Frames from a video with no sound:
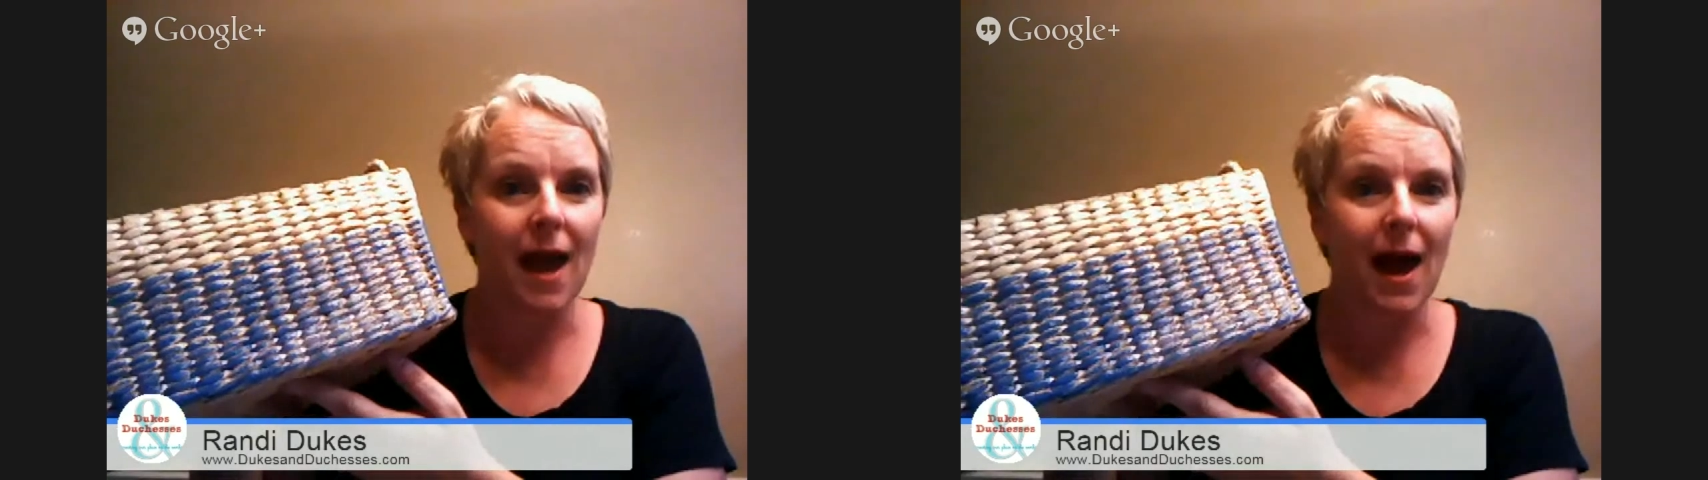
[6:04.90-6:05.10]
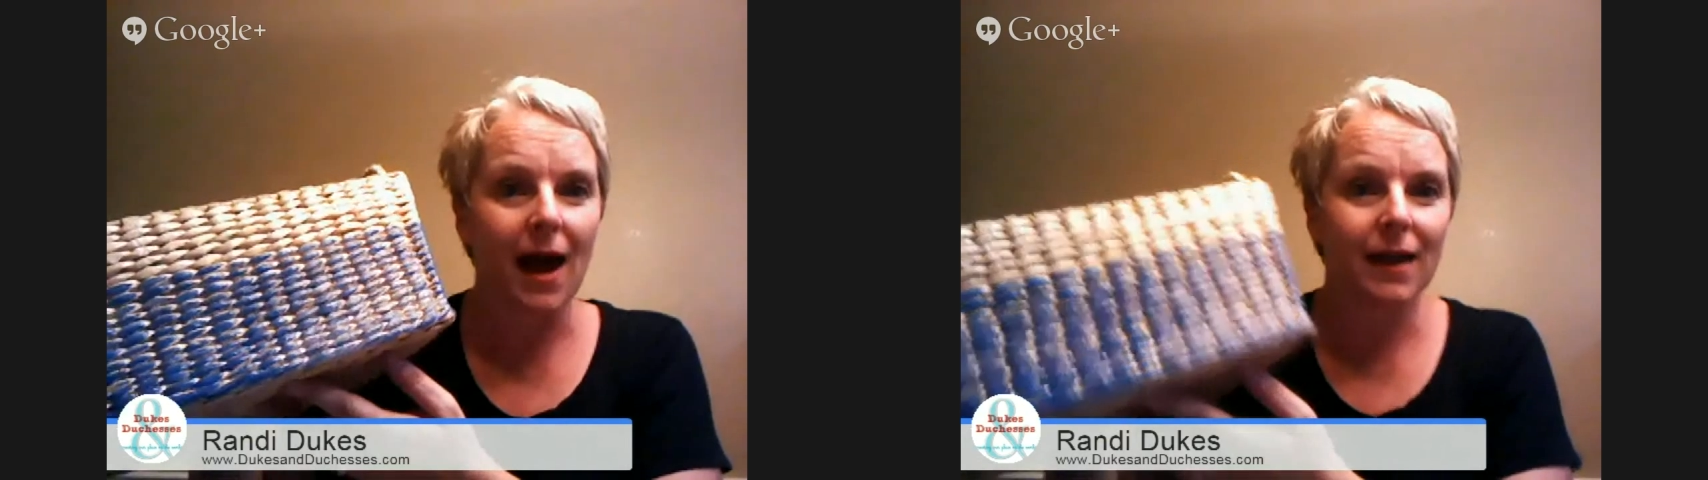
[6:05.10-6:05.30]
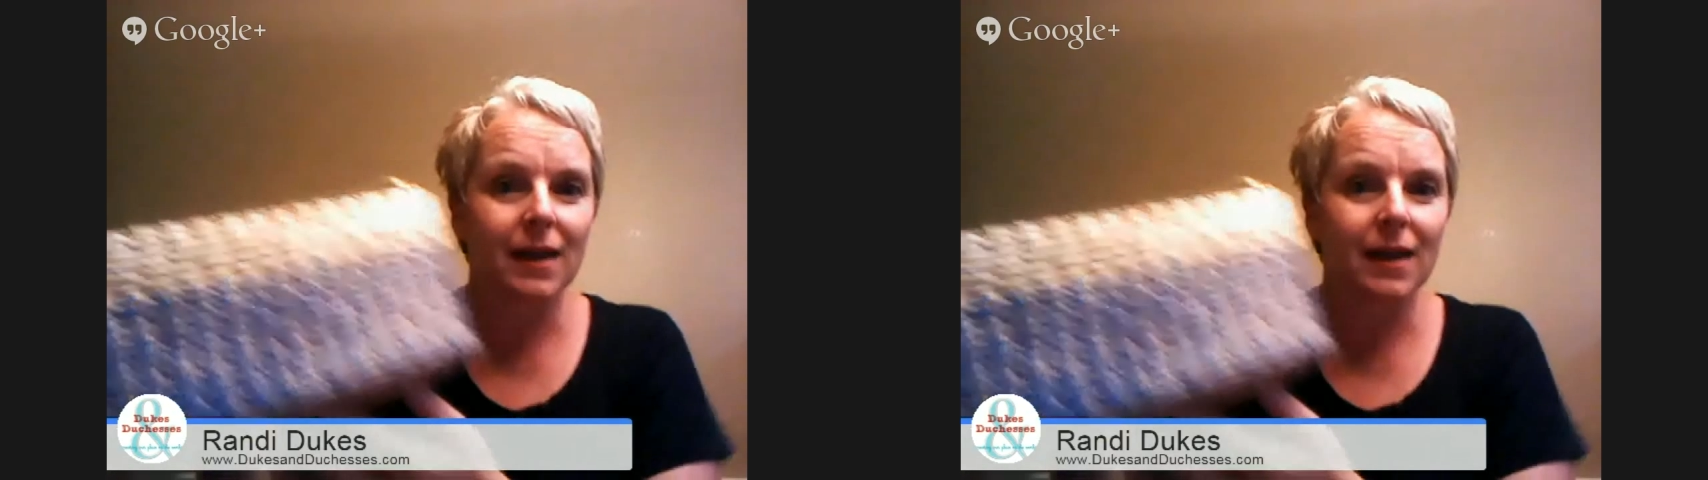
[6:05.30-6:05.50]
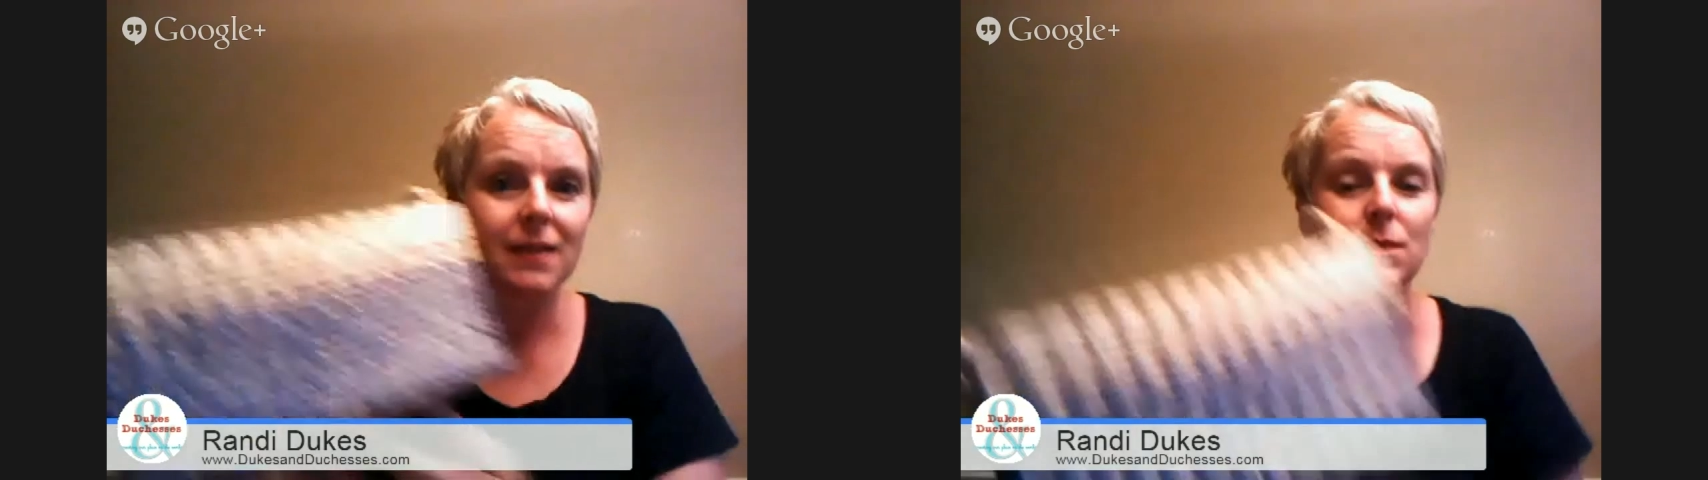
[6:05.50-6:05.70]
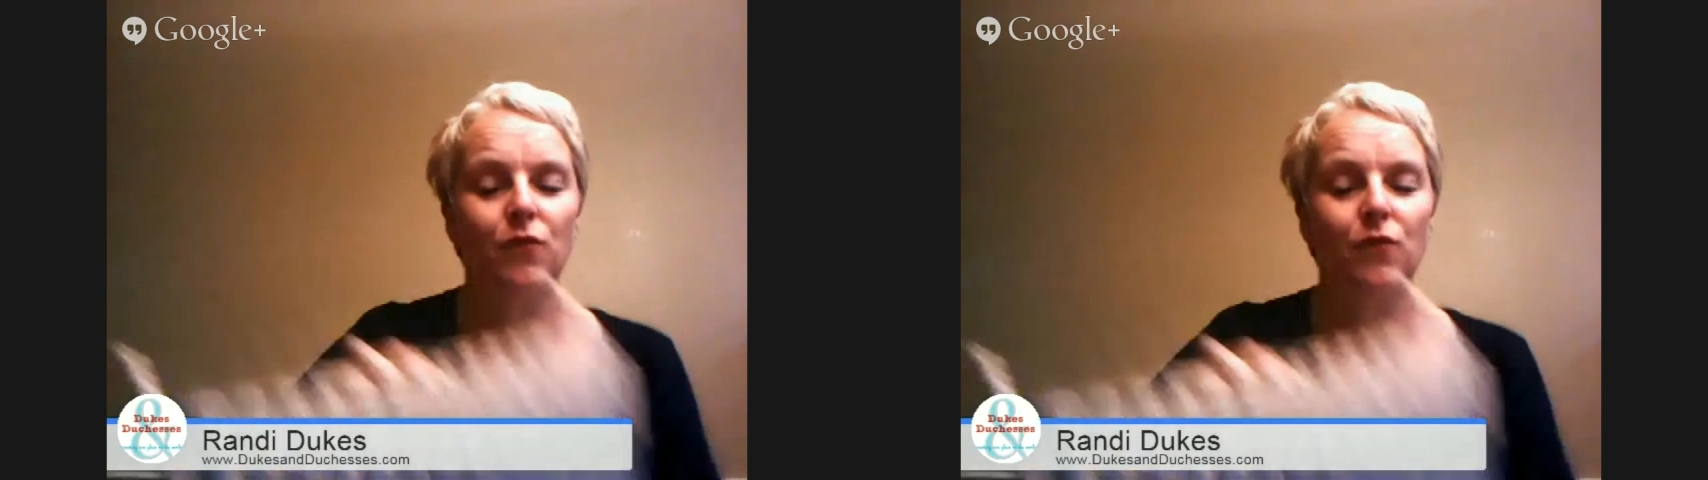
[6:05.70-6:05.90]
add
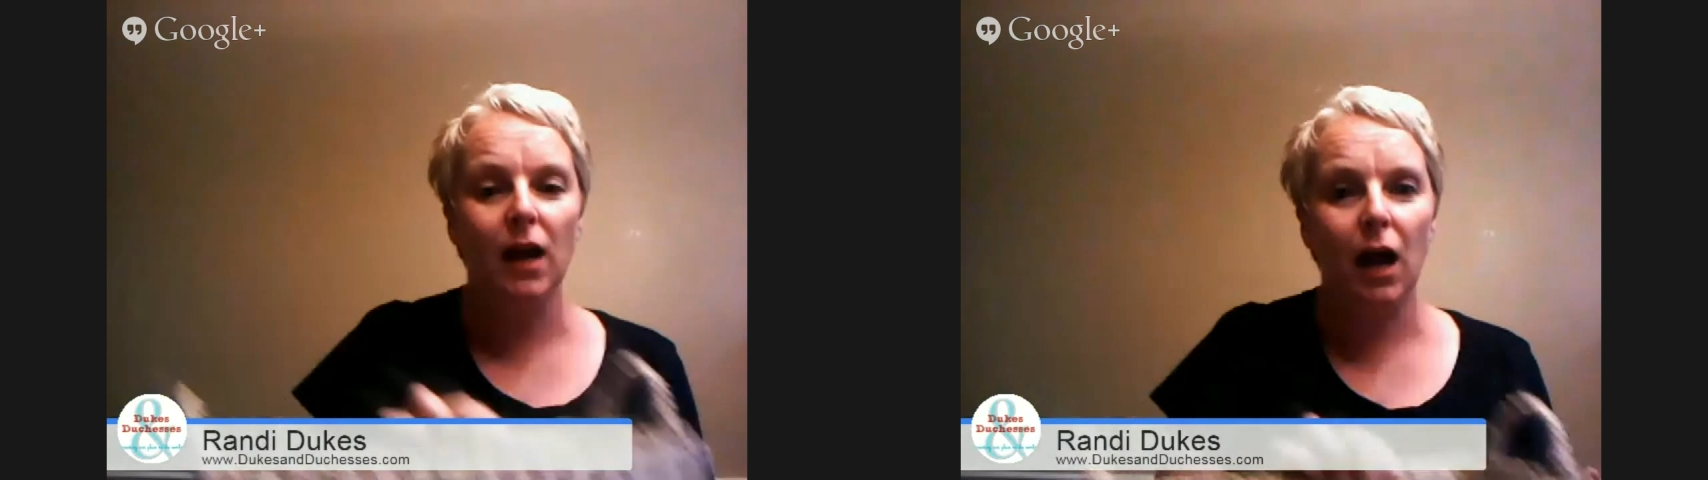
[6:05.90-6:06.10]
some fun